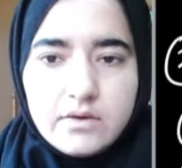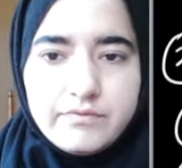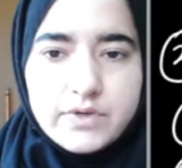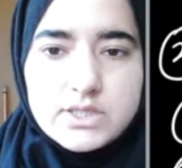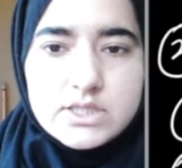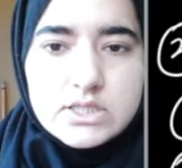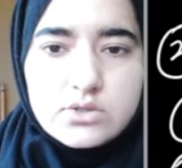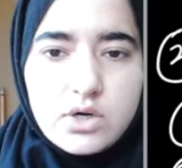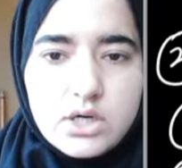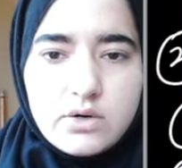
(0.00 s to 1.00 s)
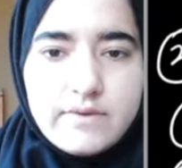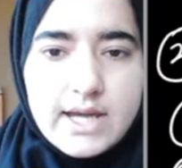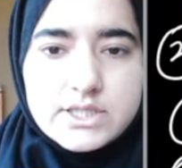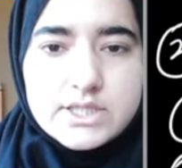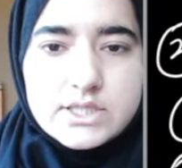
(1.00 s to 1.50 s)
First disorder of
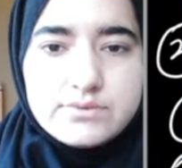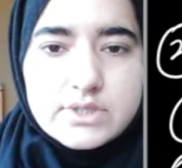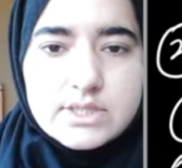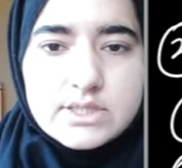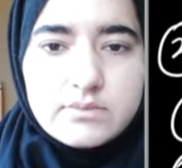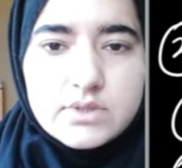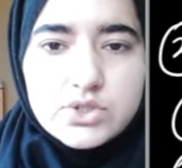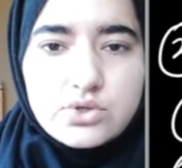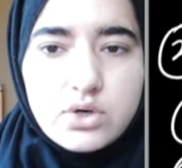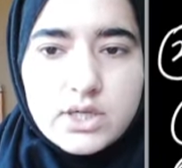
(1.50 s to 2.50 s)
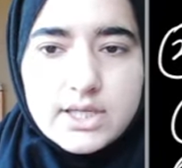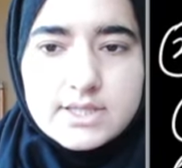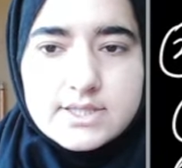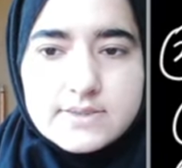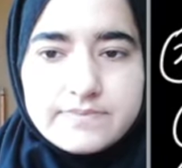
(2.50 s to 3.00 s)
digestive system is
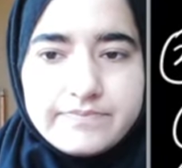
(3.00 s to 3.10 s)
jaundice.